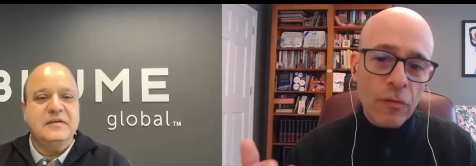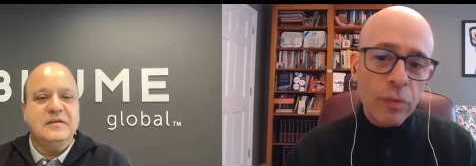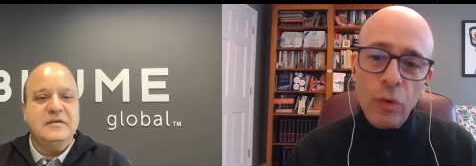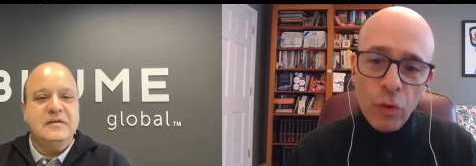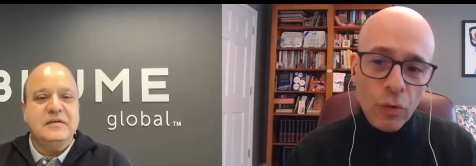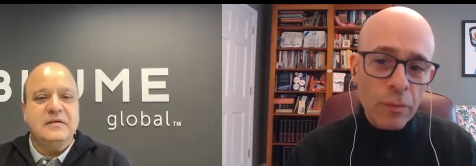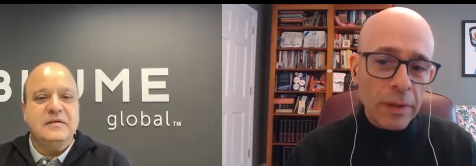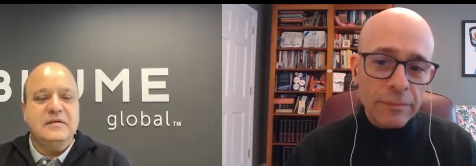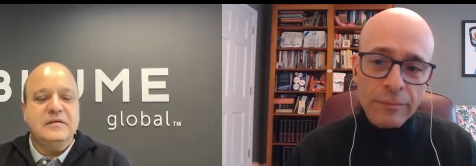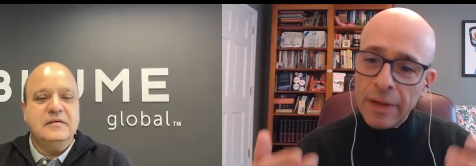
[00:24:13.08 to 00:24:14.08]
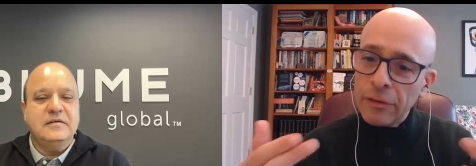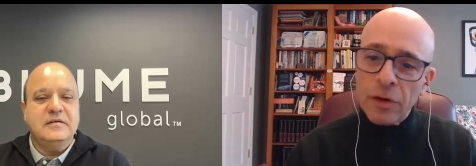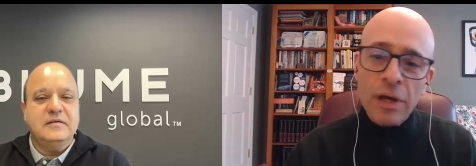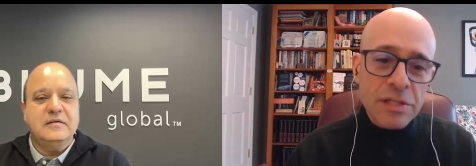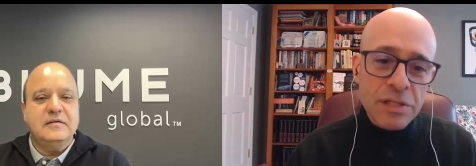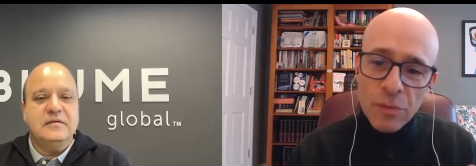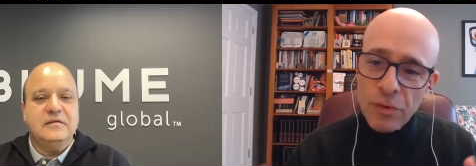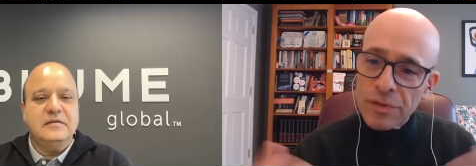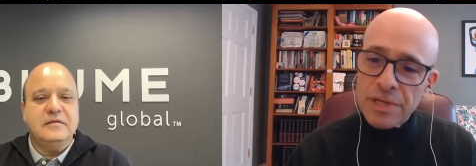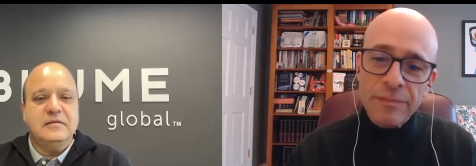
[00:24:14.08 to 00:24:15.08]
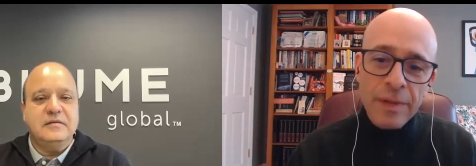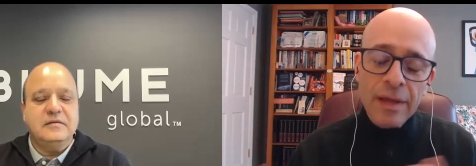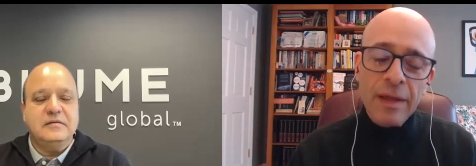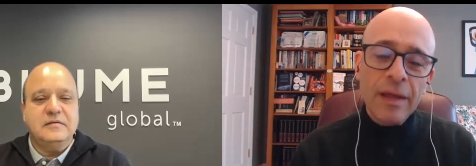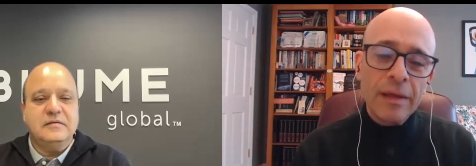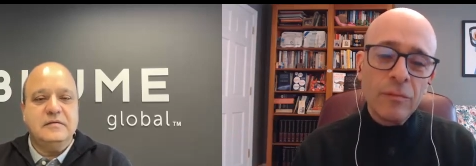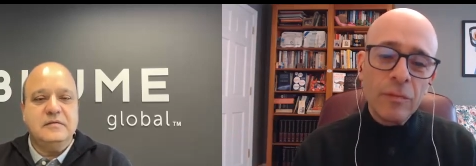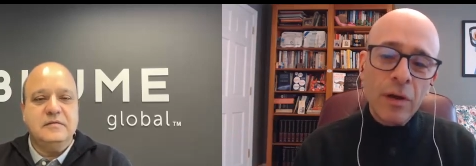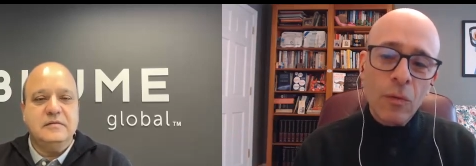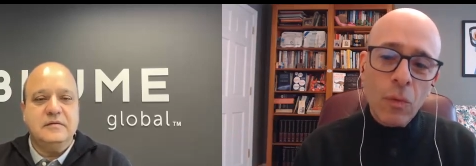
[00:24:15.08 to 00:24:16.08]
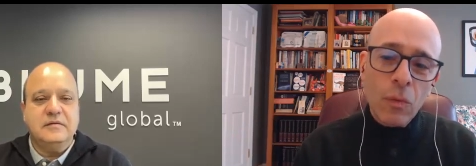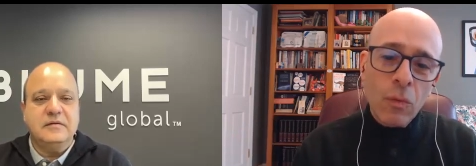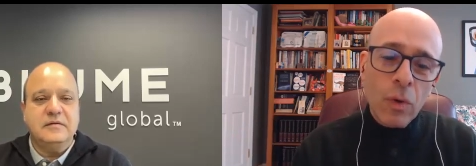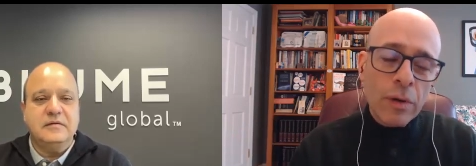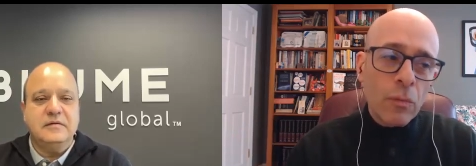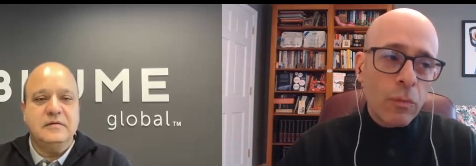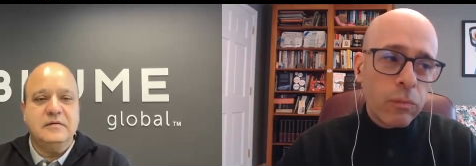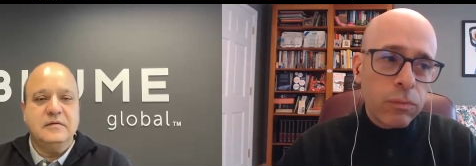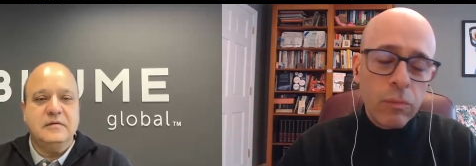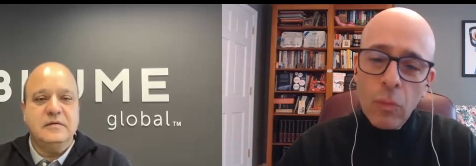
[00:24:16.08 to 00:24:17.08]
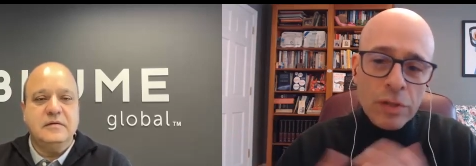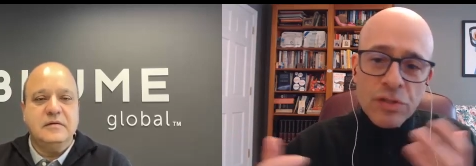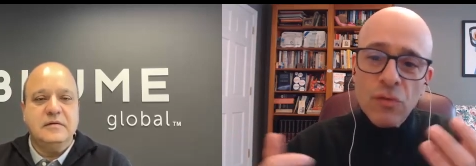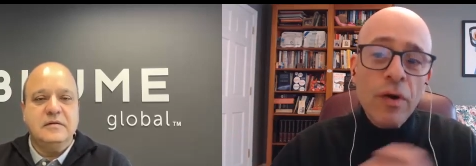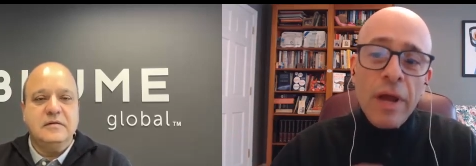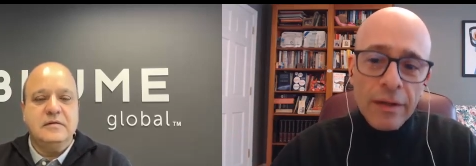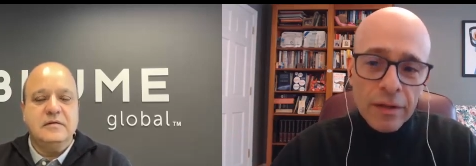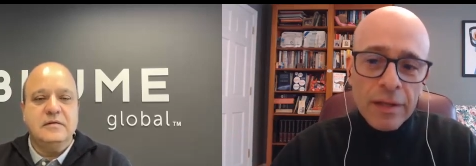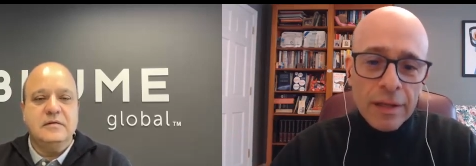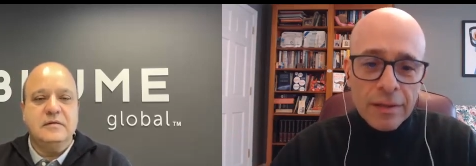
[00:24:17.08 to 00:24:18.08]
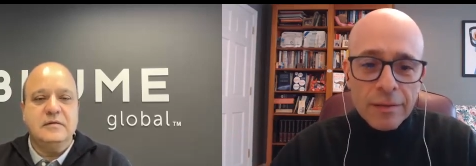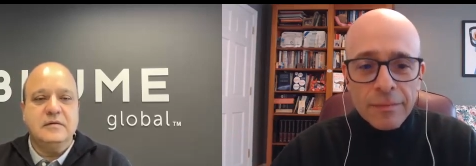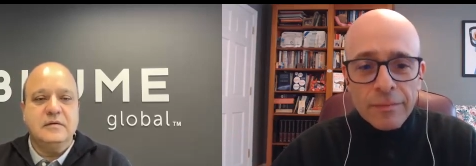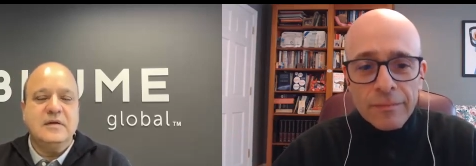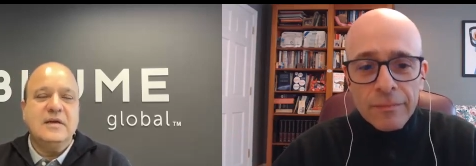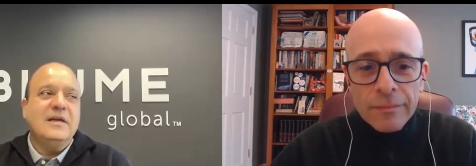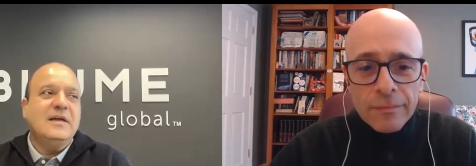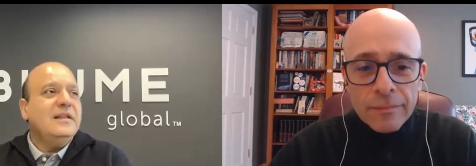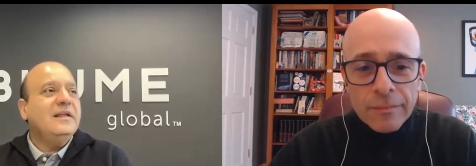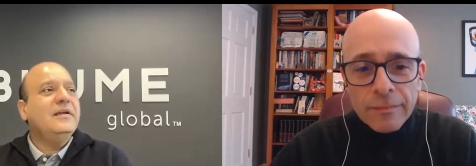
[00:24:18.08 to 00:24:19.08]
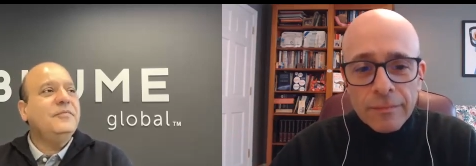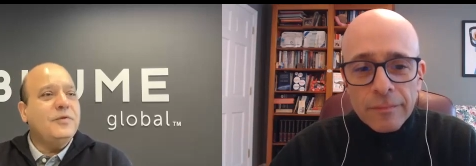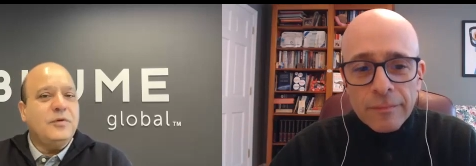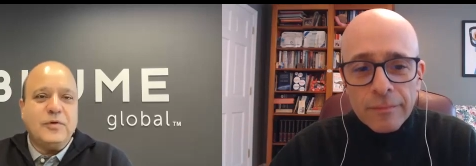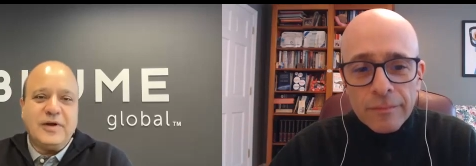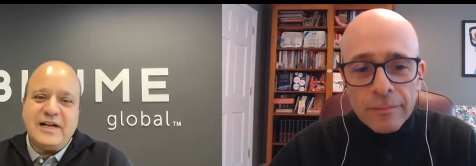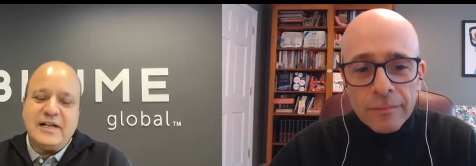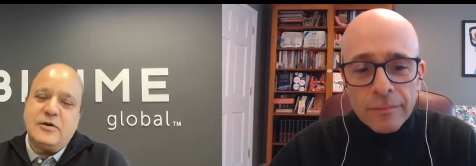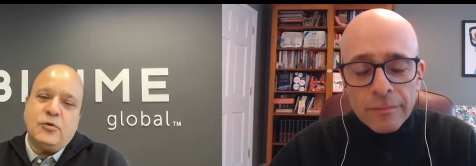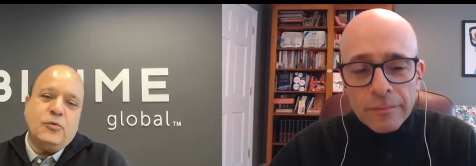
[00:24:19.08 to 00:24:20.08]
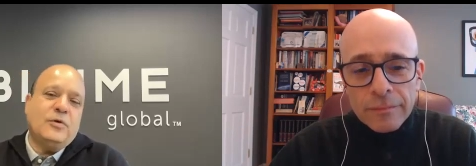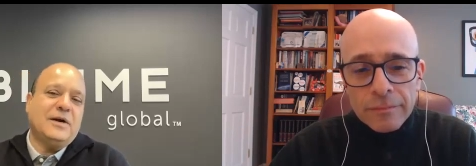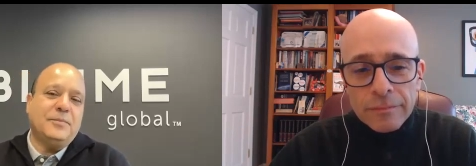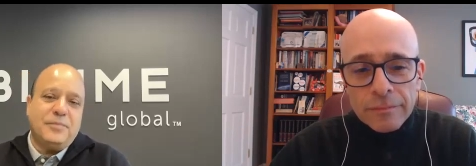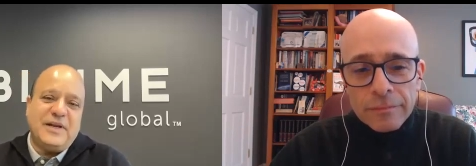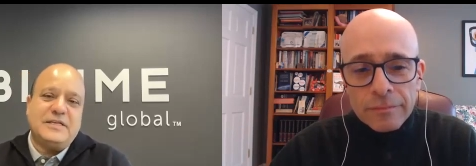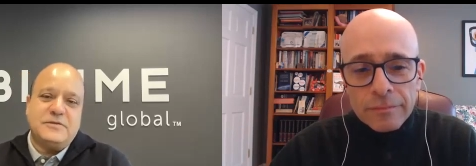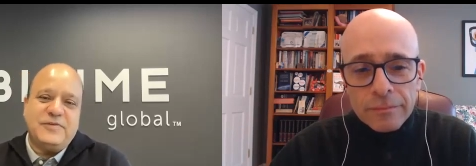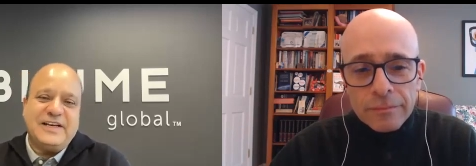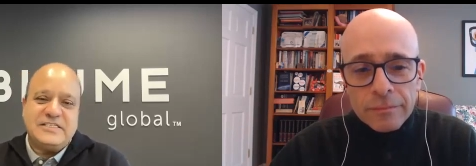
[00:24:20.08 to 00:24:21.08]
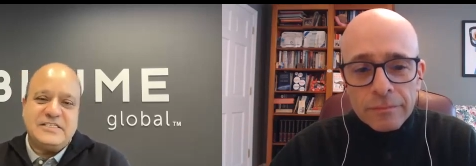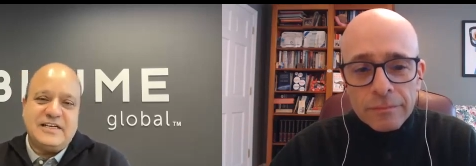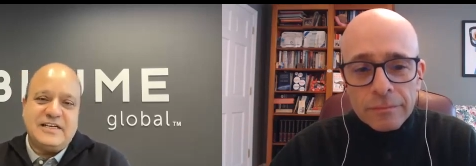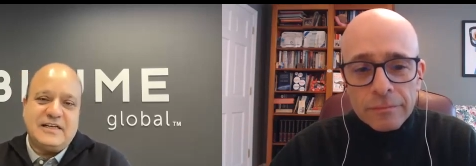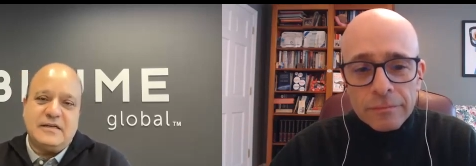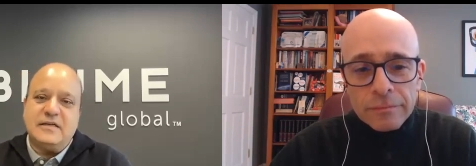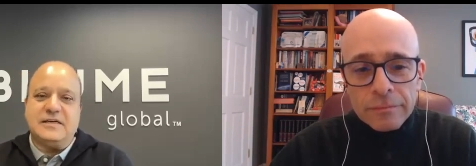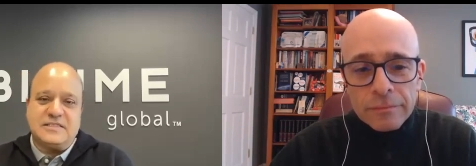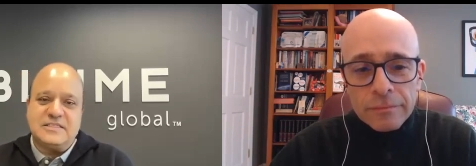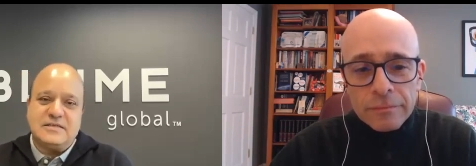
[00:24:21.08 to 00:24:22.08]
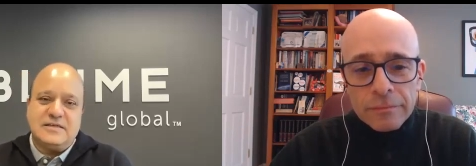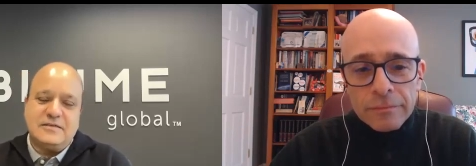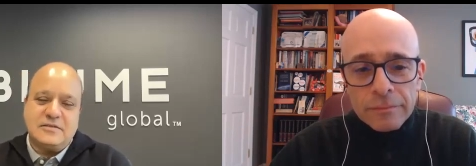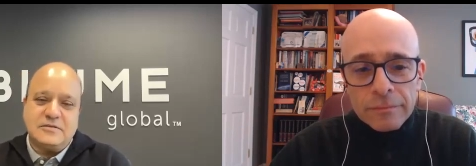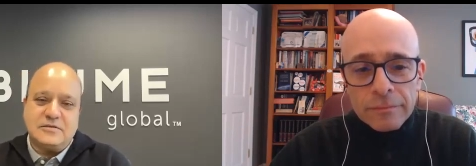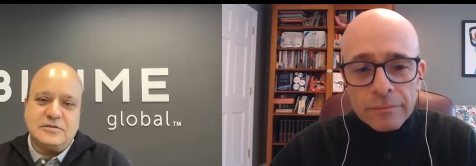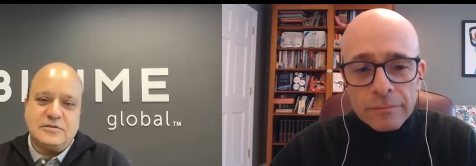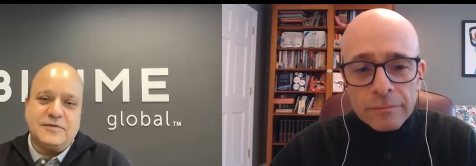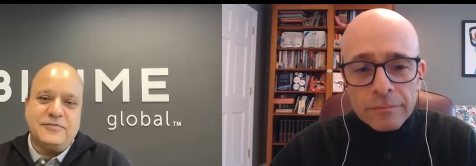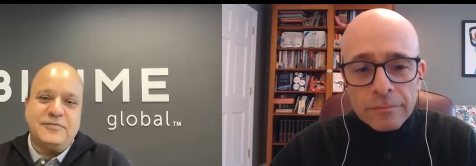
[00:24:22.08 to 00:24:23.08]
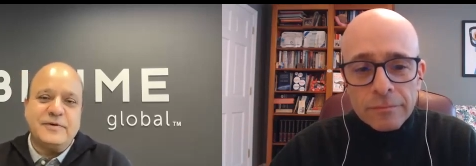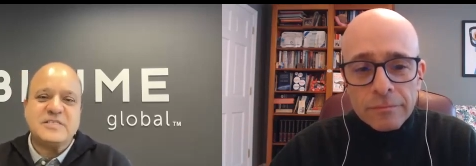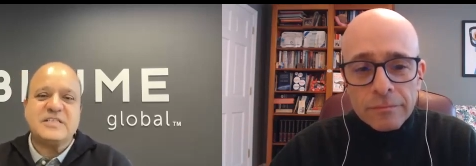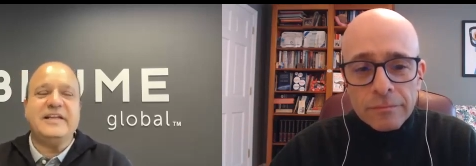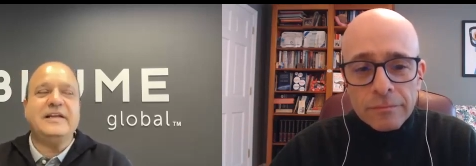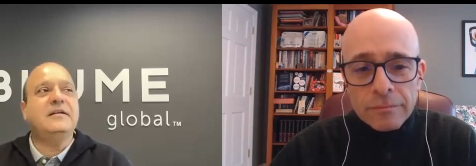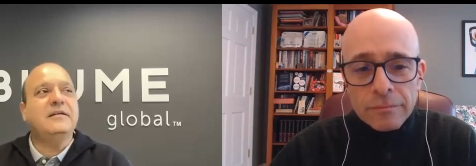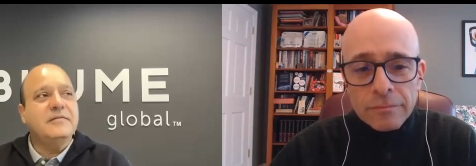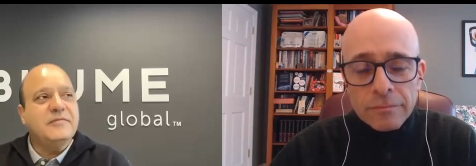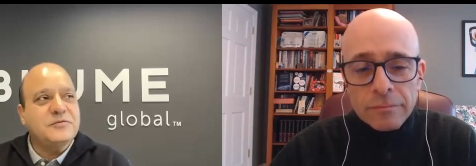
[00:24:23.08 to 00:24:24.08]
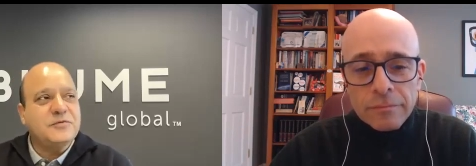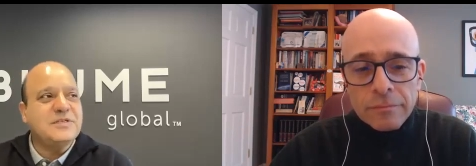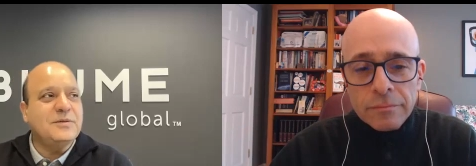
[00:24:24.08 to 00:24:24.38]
Speaker 1: for Blume and and your customers and and you know what what's the road ahead look like? I
Speaker 2: think if you look at the two companies, WiseTech and us, right? So, so, so the first thing which was